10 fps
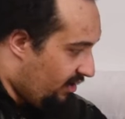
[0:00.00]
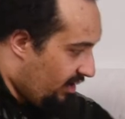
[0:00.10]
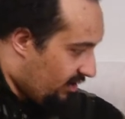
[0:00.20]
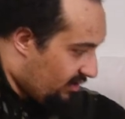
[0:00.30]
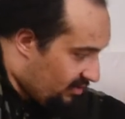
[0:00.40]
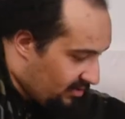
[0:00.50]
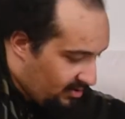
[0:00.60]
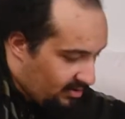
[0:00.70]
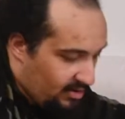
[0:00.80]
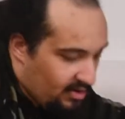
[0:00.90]

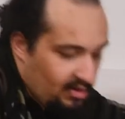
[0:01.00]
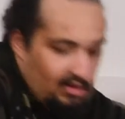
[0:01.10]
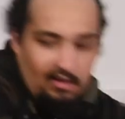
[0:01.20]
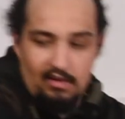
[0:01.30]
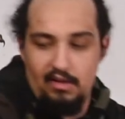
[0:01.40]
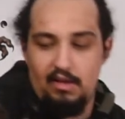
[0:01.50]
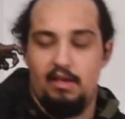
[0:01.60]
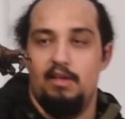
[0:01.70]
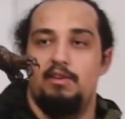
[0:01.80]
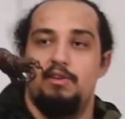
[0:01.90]
next
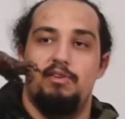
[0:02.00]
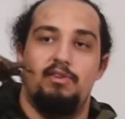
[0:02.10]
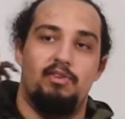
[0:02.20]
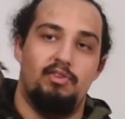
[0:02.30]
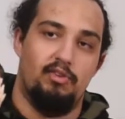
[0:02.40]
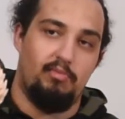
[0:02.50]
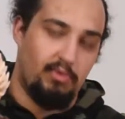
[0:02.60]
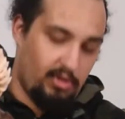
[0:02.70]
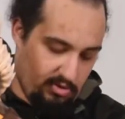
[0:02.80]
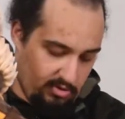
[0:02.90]
should
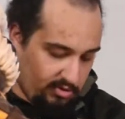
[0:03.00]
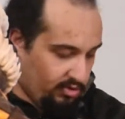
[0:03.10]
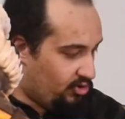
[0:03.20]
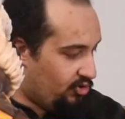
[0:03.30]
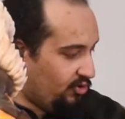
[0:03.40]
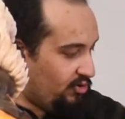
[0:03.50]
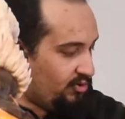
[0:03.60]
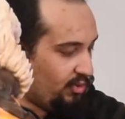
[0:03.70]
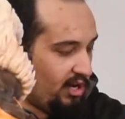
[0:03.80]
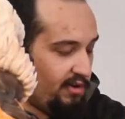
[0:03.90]
be, you could
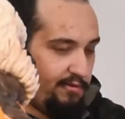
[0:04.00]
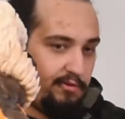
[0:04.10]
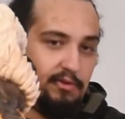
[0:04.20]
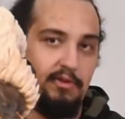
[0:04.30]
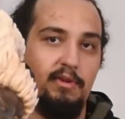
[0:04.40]
choose, we have